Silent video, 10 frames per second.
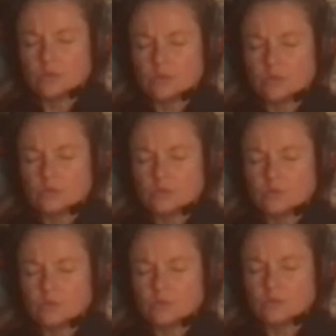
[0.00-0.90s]

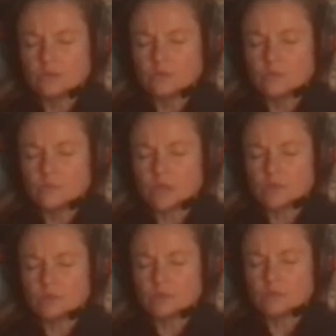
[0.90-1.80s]
dots or
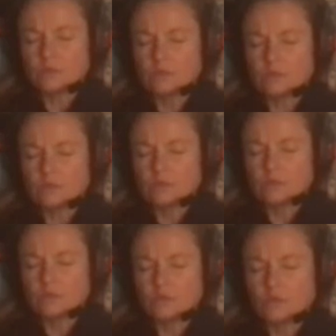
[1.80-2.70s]
spots
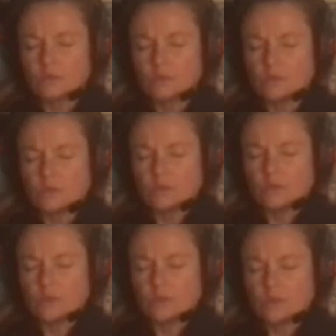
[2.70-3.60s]

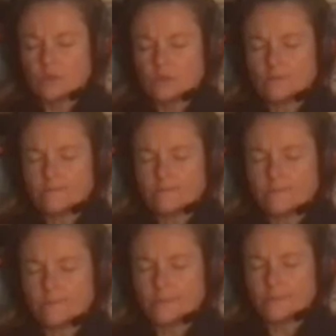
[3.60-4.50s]
um,
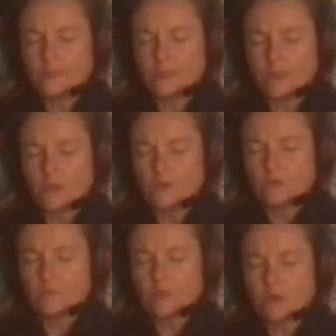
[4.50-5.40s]

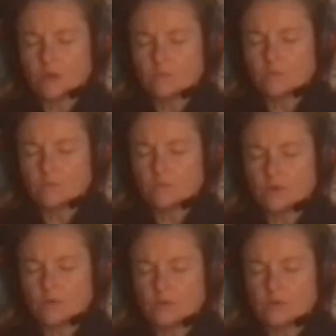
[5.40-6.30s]
at the bottom,
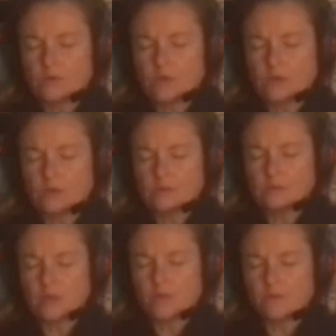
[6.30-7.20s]
on the
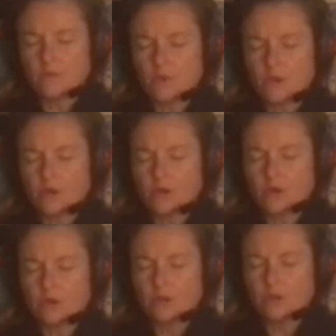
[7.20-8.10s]
sides, everywhere.
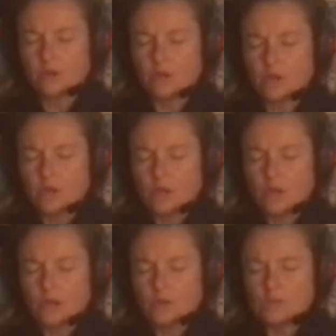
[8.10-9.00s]

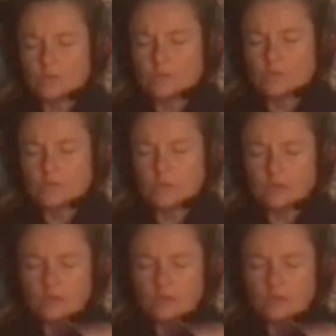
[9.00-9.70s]
It's almost